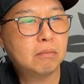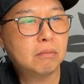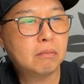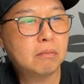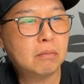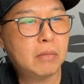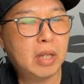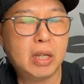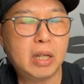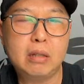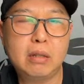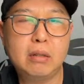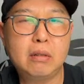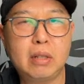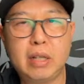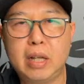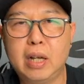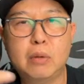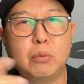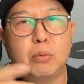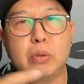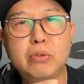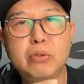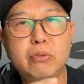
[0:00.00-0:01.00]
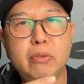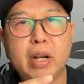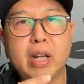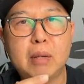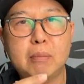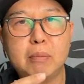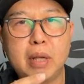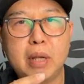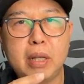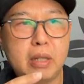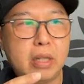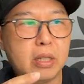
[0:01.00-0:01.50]
then yeah, I wouldn't
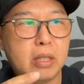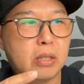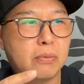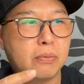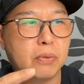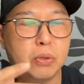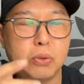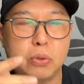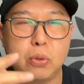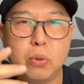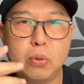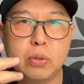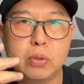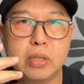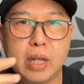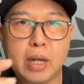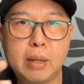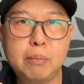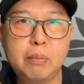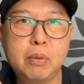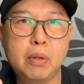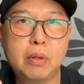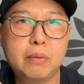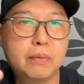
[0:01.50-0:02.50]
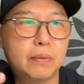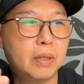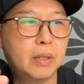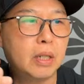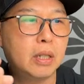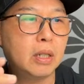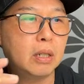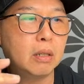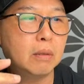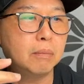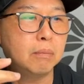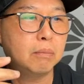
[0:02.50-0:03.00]
recommend this for those type of
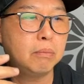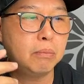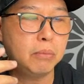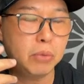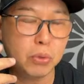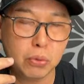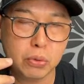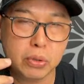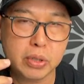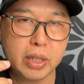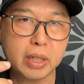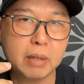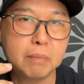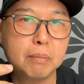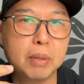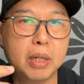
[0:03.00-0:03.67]
music.